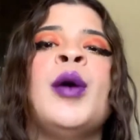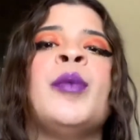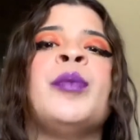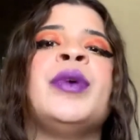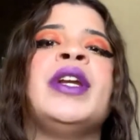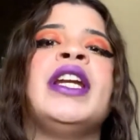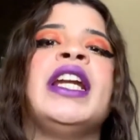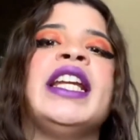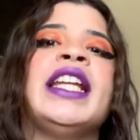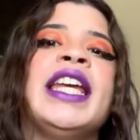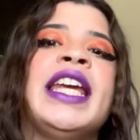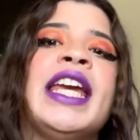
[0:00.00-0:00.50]
but
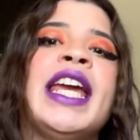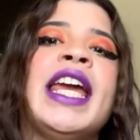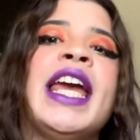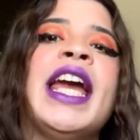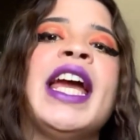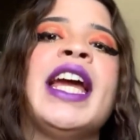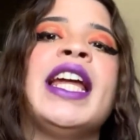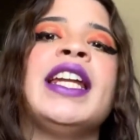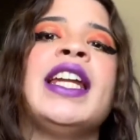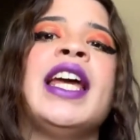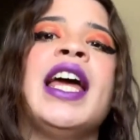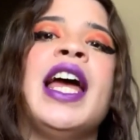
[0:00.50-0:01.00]
it
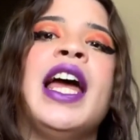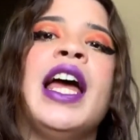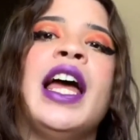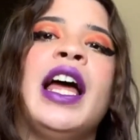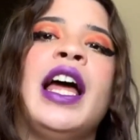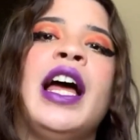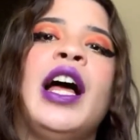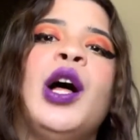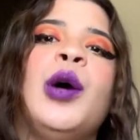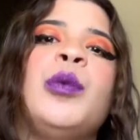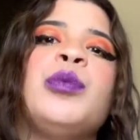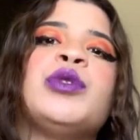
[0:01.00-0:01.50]
can
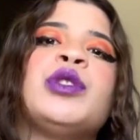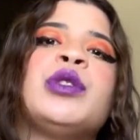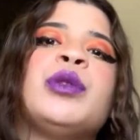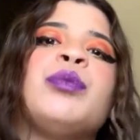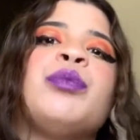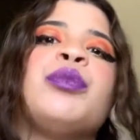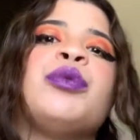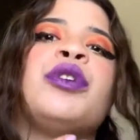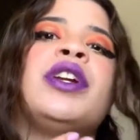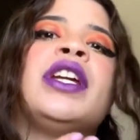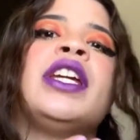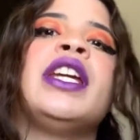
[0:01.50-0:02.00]
help to
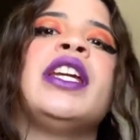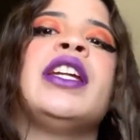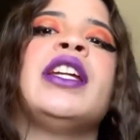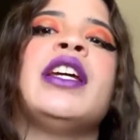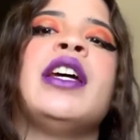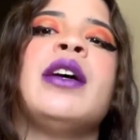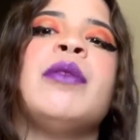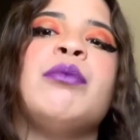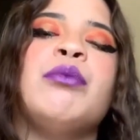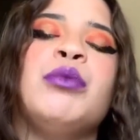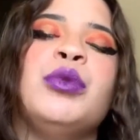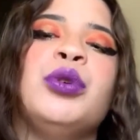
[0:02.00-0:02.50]
bring in
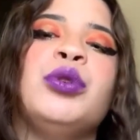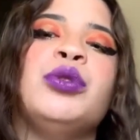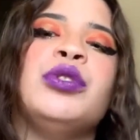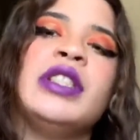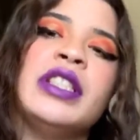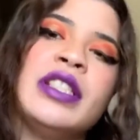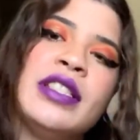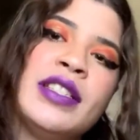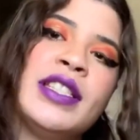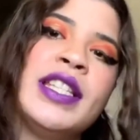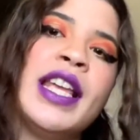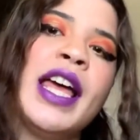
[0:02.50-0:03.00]
a mood,
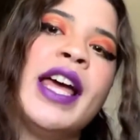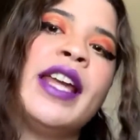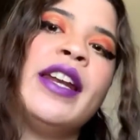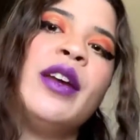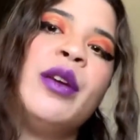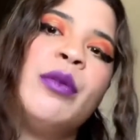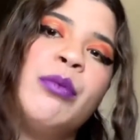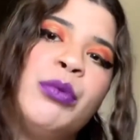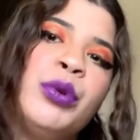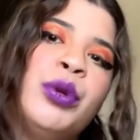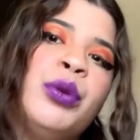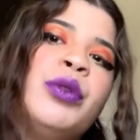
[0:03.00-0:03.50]
to set
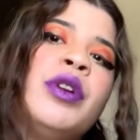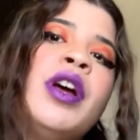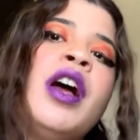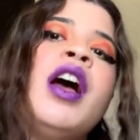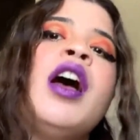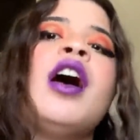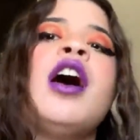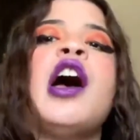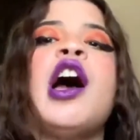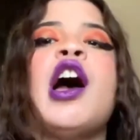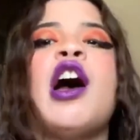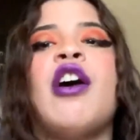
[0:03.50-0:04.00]
a mood
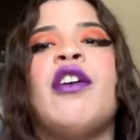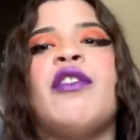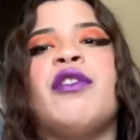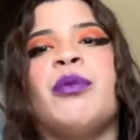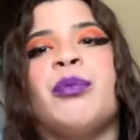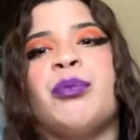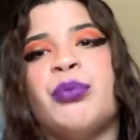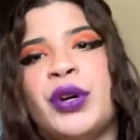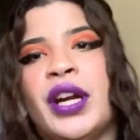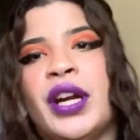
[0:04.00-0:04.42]
of